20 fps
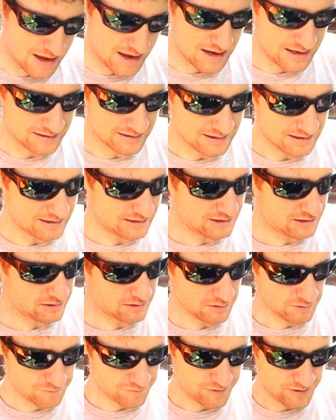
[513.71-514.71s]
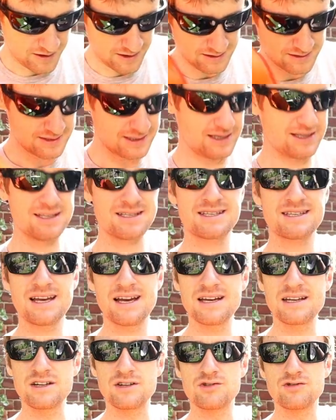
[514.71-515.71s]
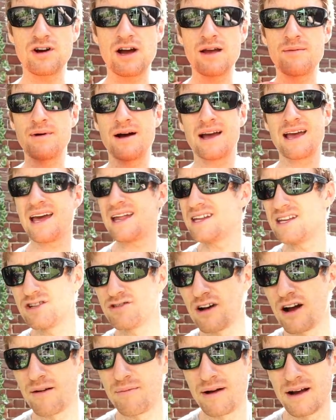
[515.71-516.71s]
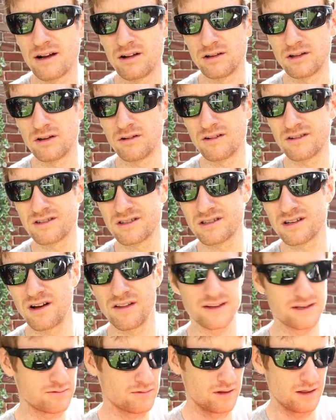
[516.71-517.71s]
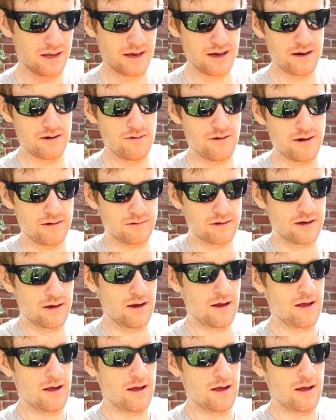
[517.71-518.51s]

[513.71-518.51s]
And I stuffed this inside a dry bag. Any dry bag will do. I just got this one lying around.